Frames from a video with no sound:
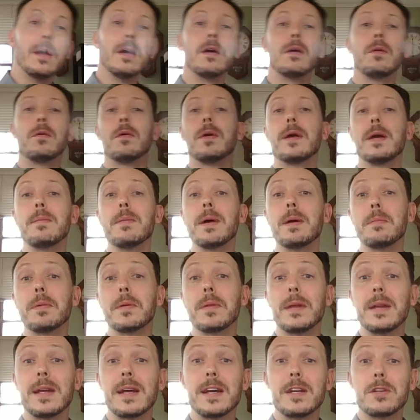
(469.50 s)
Remember,
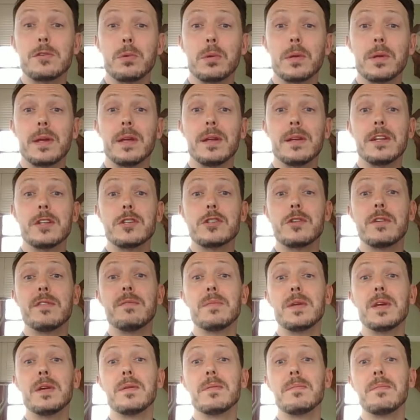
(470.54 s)
the natural condition of
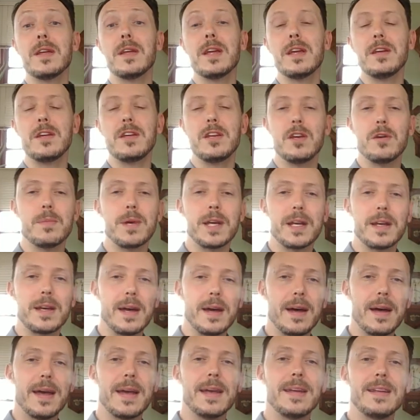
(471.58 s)

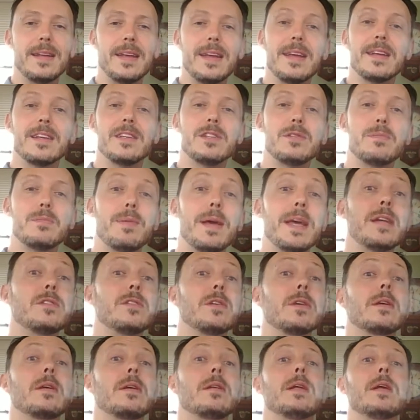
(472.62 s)
humankind is
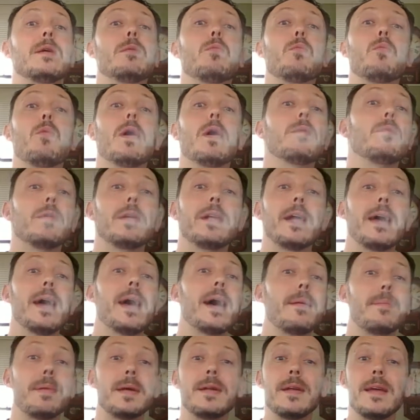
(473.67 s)
basically what would
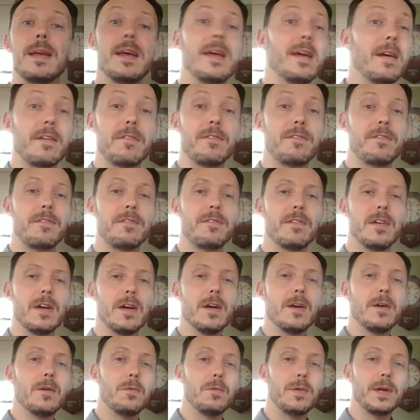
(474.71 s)
happen if
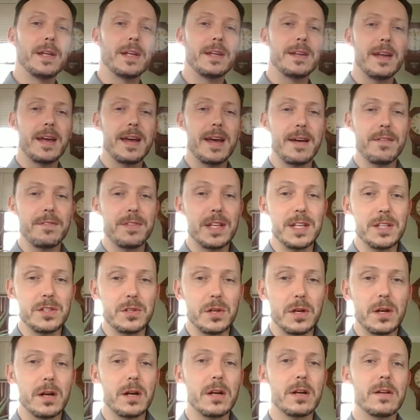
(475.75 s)
we didn't have
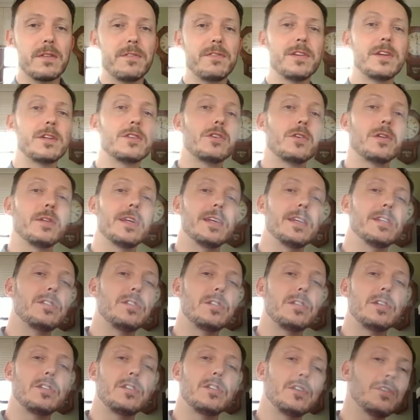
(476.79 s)
these artificial
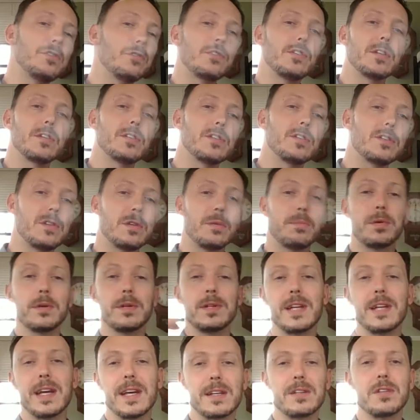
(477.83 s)
institutions to
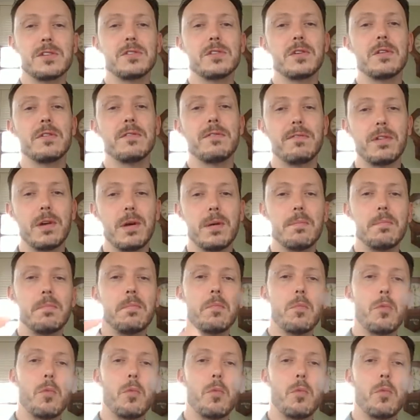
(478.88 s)
protect us from